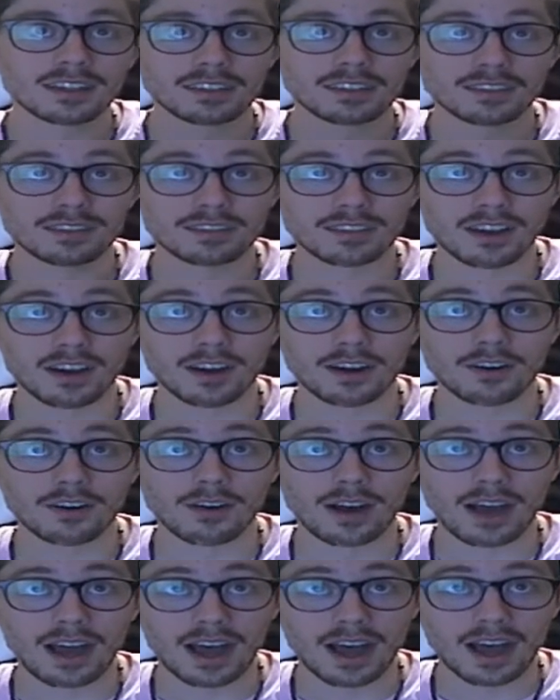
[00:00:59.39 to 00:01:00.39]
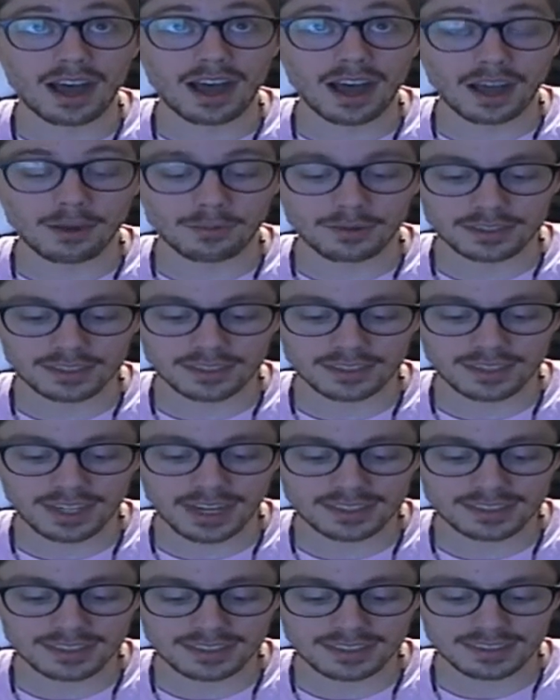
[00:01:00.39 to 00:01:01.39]
So I want you
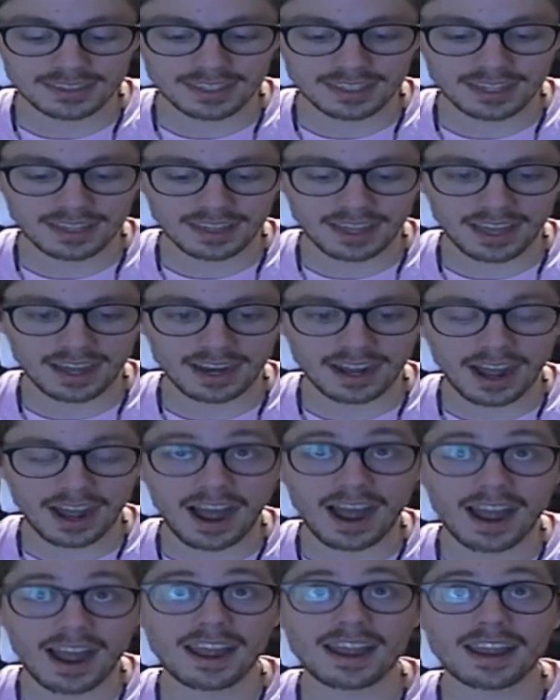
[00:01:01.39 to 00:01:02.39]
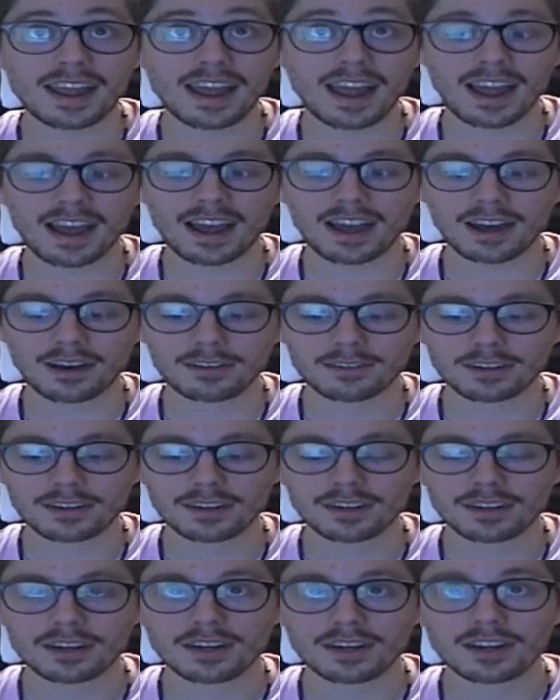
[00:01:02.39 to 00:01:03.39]
guys to see that I have
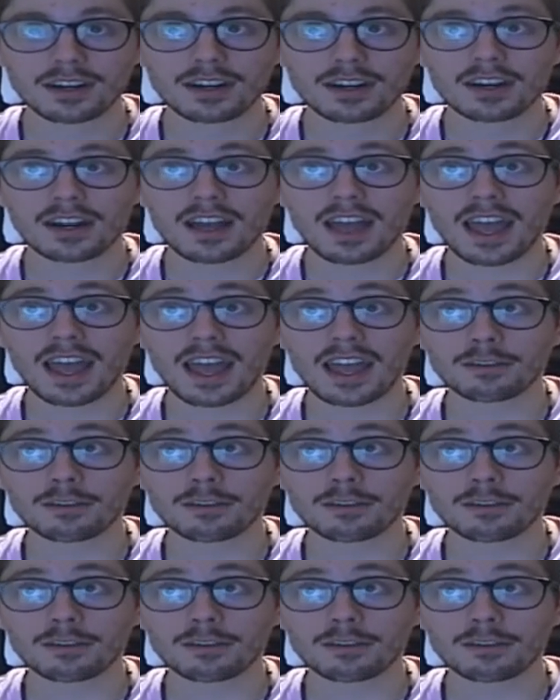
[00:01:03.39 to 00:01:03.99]
a